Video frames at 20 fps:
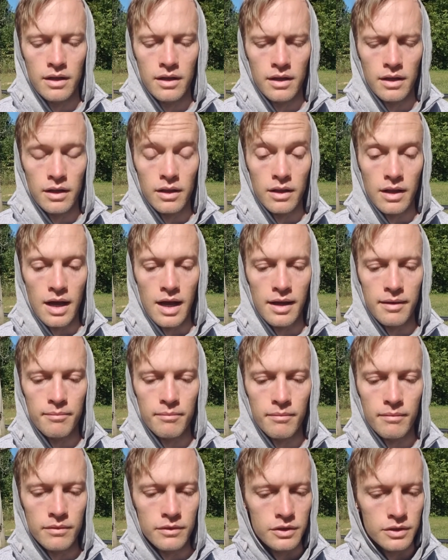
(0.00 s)
a lot
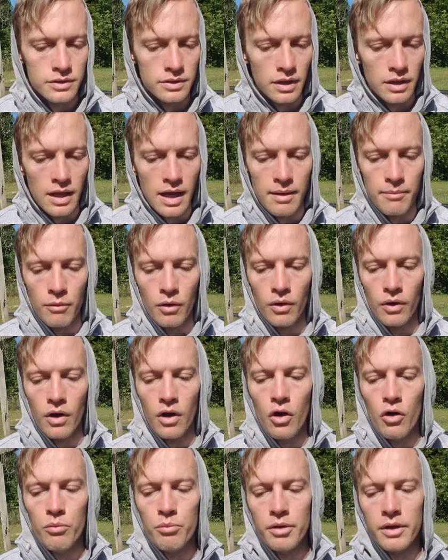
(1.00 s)
more
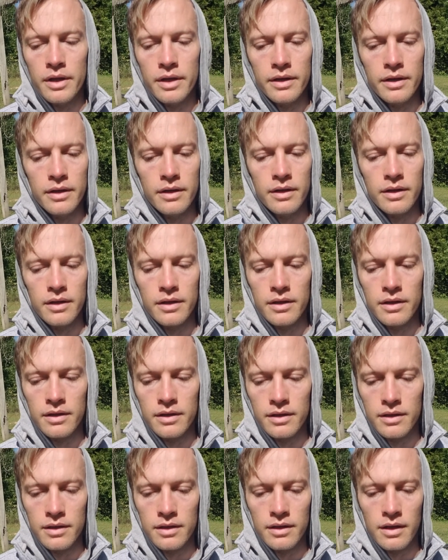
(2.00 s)
open,
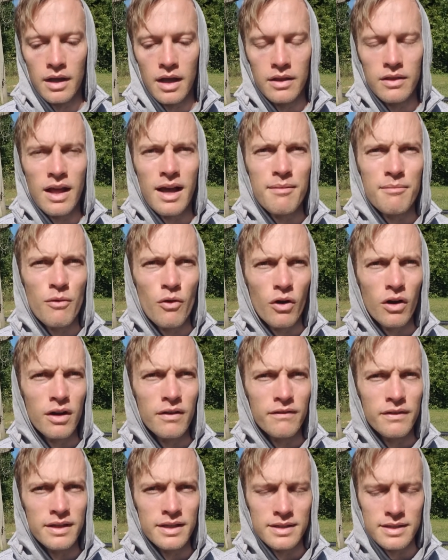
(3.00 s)
a lot more of
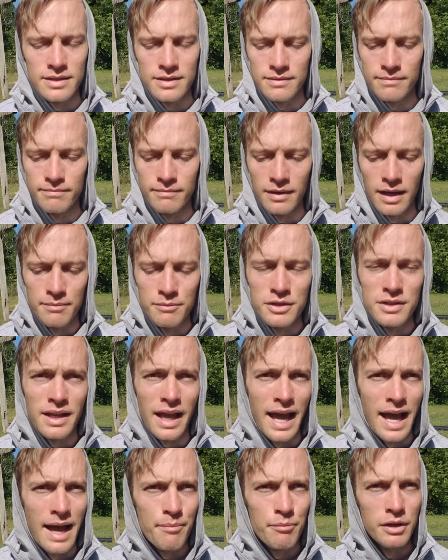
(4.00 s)
this, I'm just
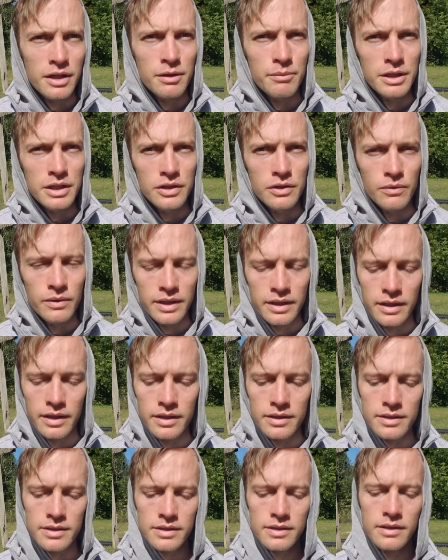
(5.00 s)
happy to be doing
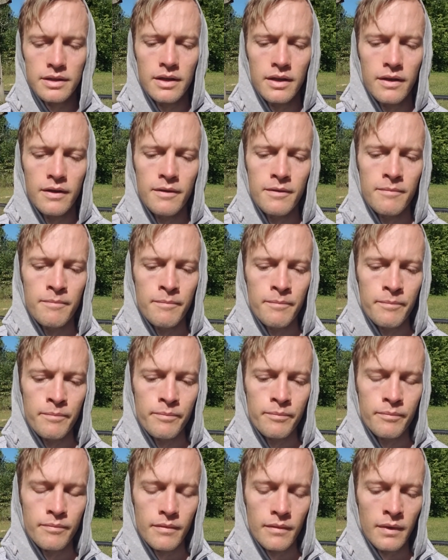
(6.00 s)
this.
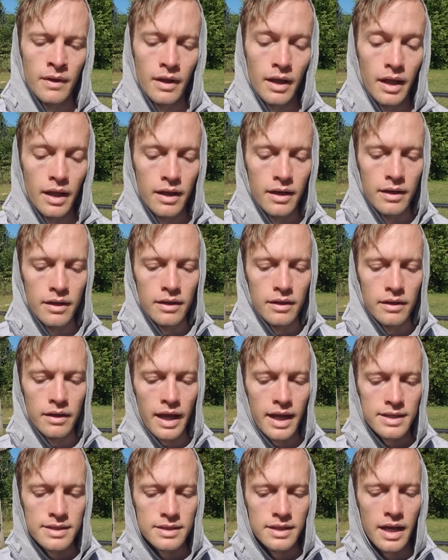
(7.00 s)
And
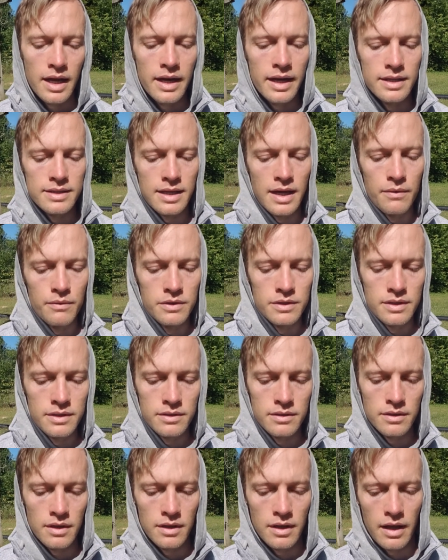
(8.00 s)
last night, as I was
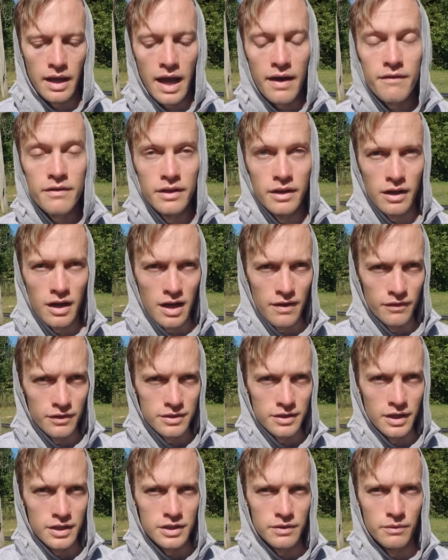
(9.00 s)
having the
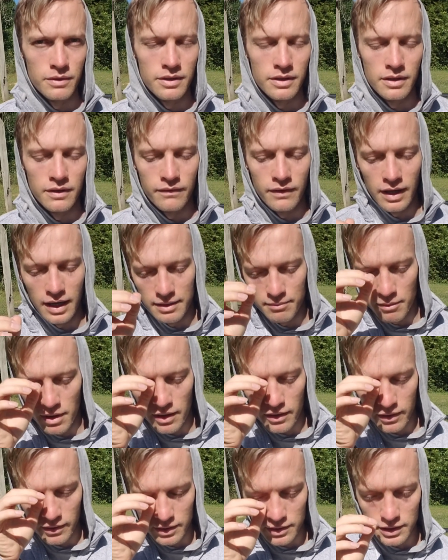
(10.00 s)
conversation with the Divine
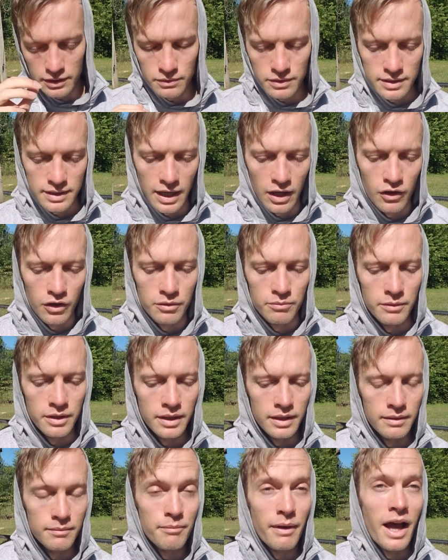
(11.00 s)
Mother, and she was telling
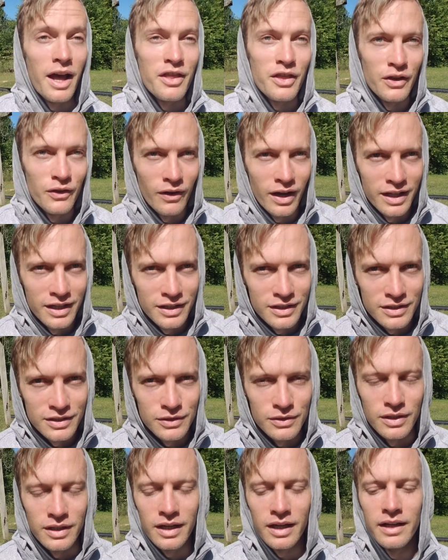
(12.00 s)
me, Matthew, I need you
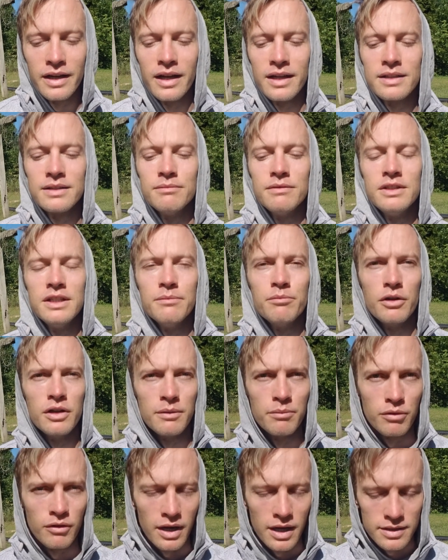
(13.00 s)
to connect deeper to
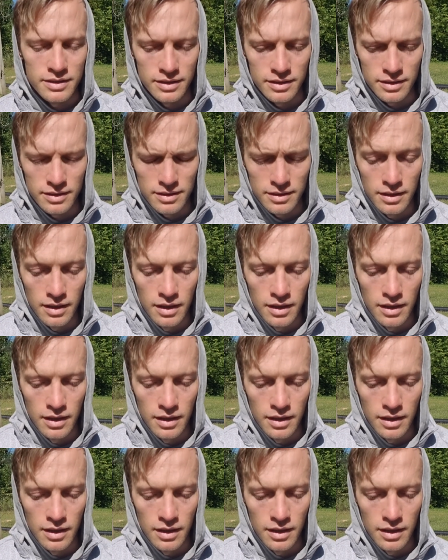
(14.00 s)
presence,